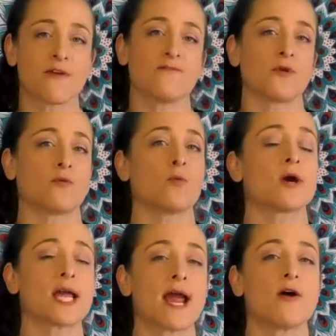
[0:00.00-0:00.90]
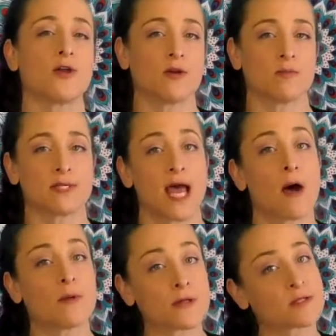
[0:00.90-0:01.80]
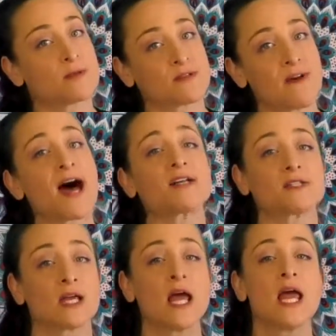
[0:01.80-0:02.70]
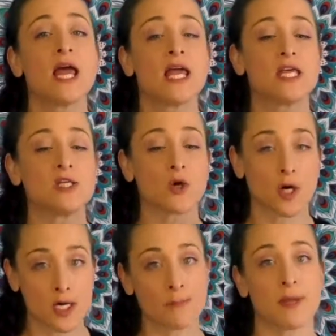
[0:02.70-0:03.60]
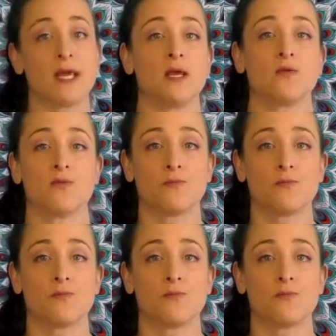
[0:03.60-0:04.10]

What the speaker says: If you're working out and your metabolism is fast, you're going to be